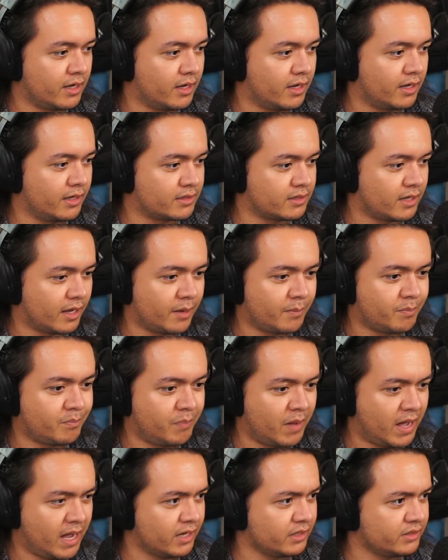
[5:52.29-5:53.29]
it's like
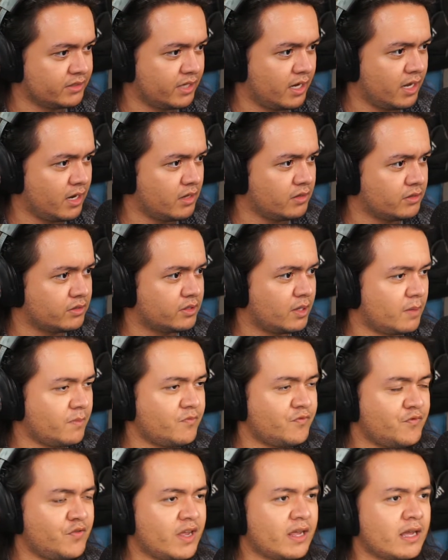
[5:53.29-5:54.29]
Bang Chan or
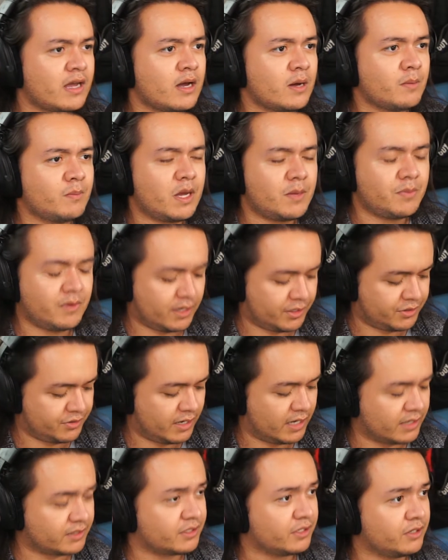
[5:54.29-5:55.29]
something. Maybe I should
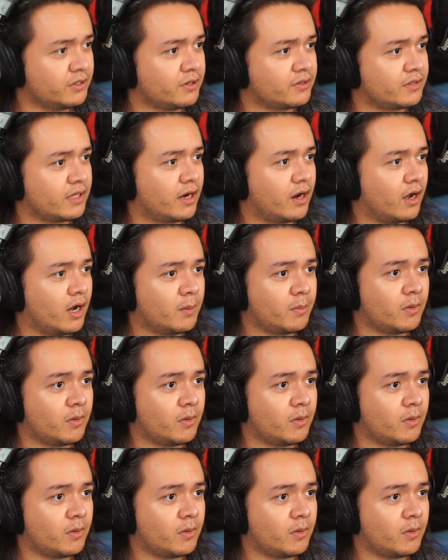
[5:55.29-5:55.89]
actually look that up.